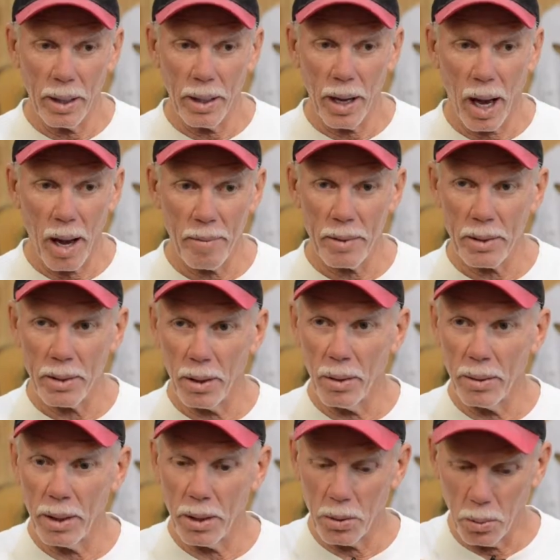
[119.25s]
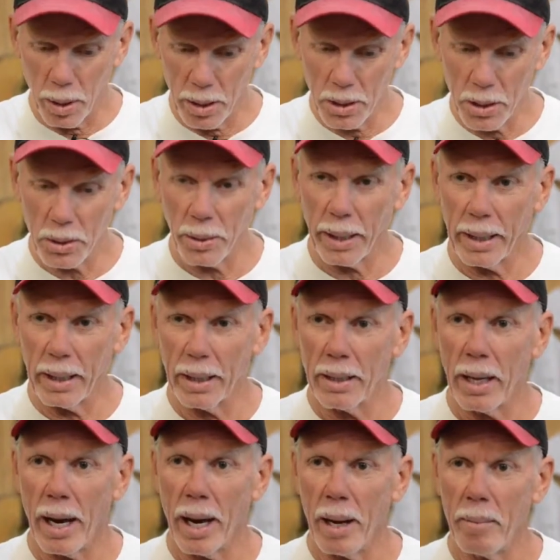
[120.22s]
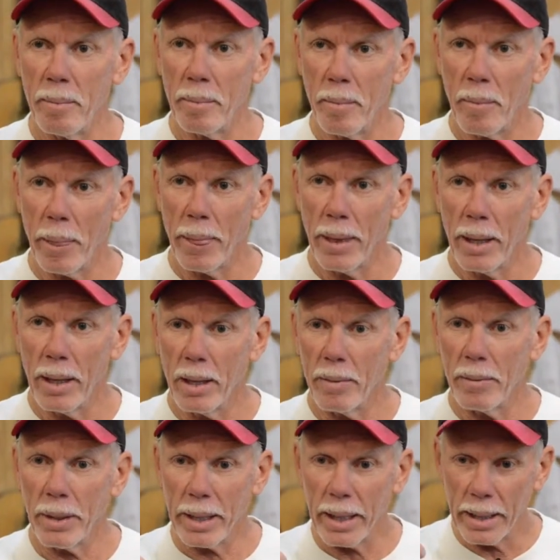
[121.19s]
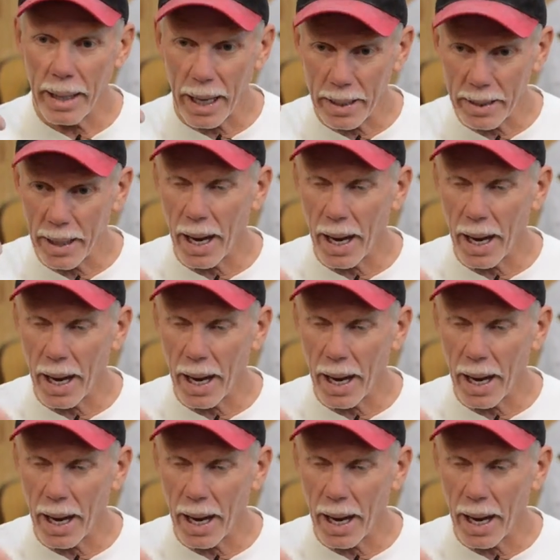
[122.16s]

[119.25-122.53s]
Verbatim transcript: the novice, though, that's one string at a time. If you get that